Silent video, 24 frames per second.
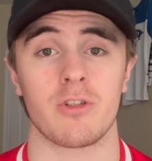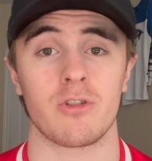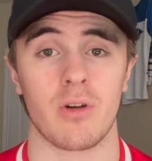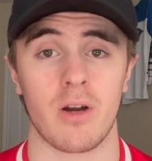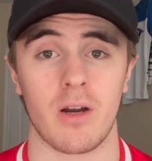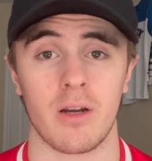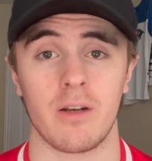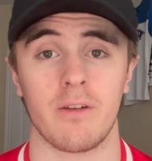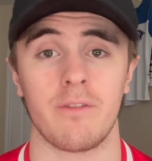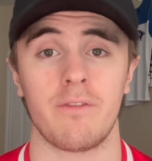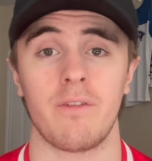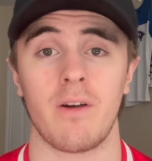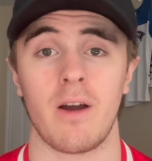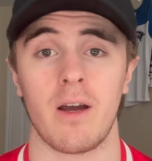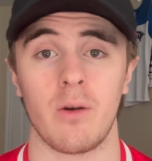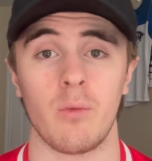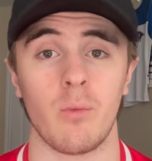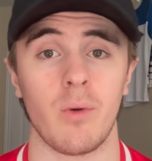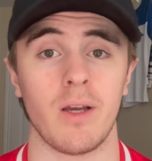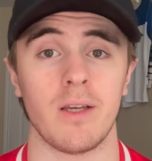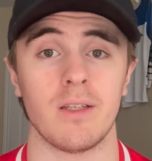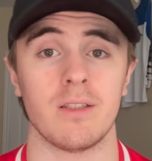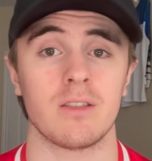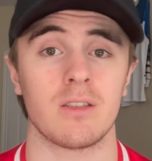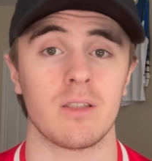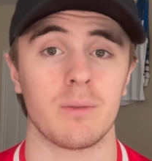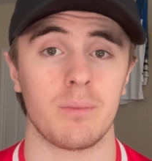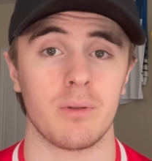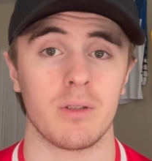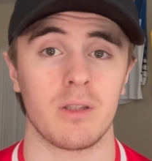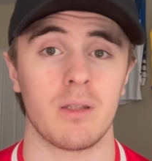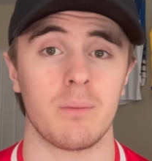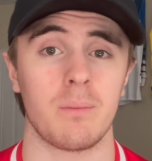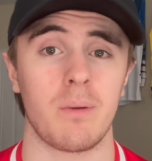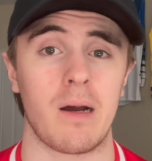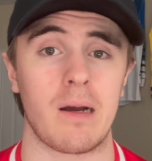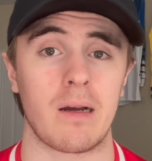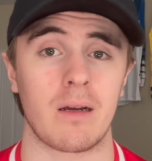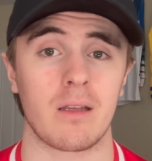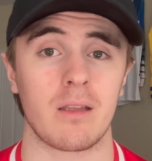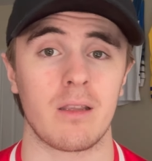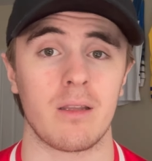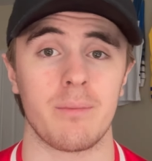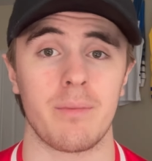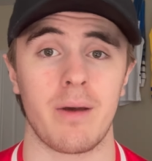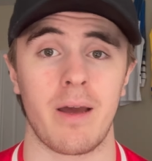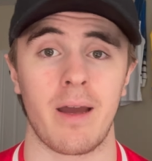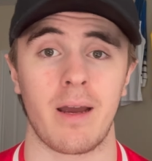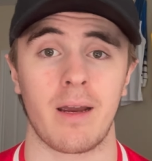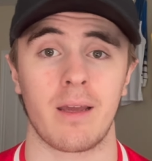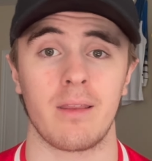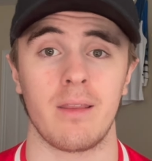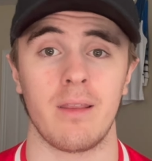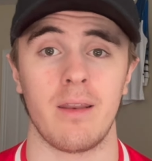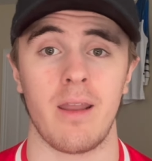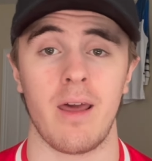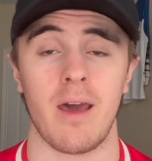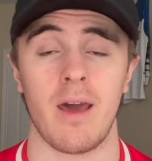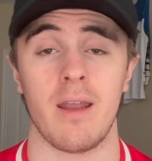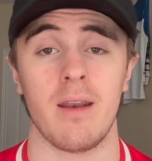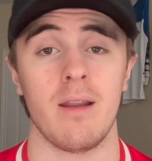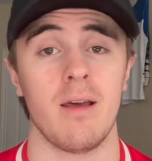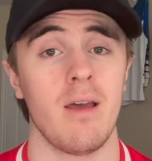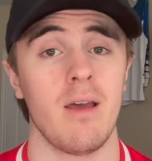trying to find ways to put the puck in the back of the net.